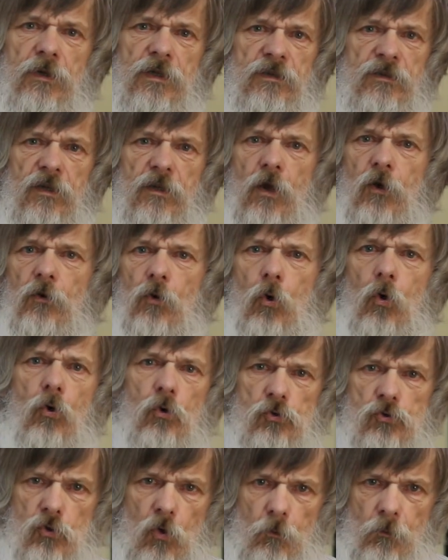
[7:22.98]
printed on
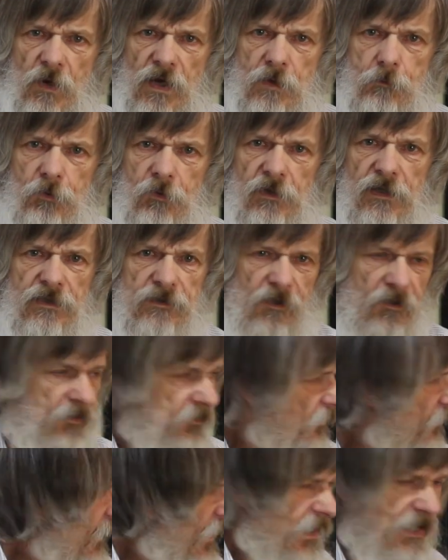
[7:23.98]
Hosho paper in the
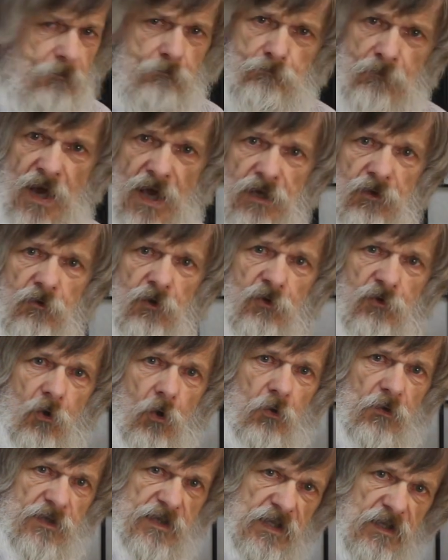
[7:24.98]
same manner as
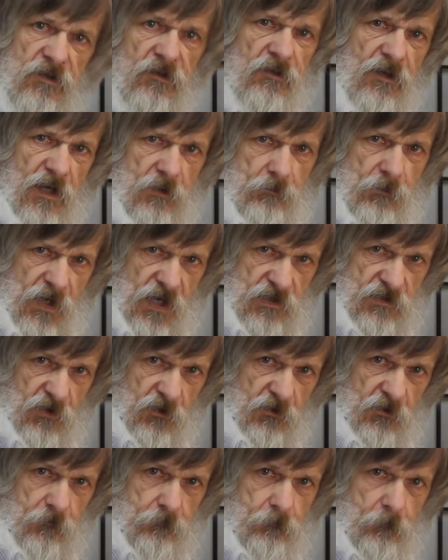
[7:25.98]
all the inside
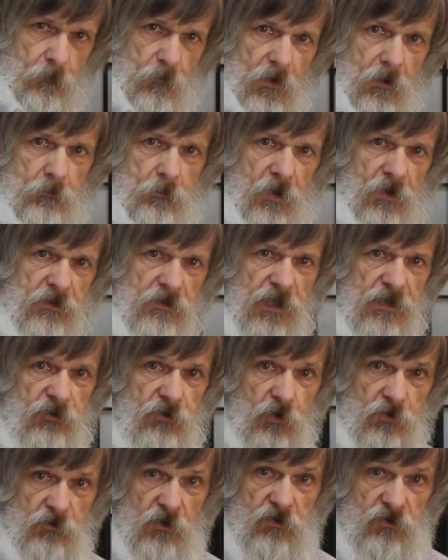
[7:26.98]
pages, but they
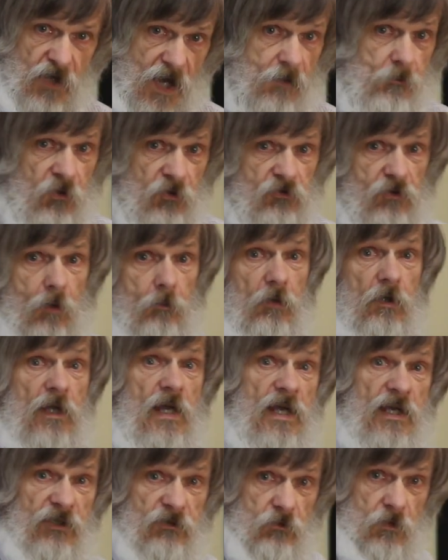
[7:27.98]
took the time and trouble
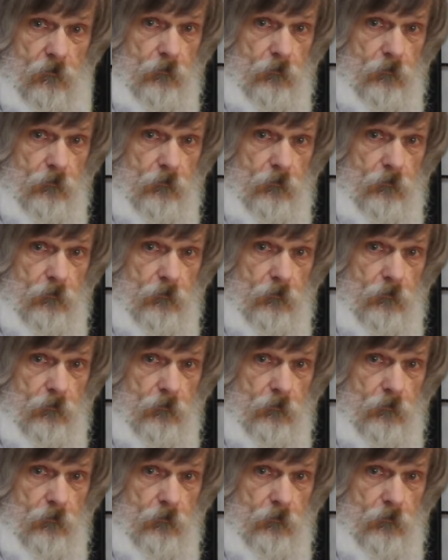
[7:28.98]
to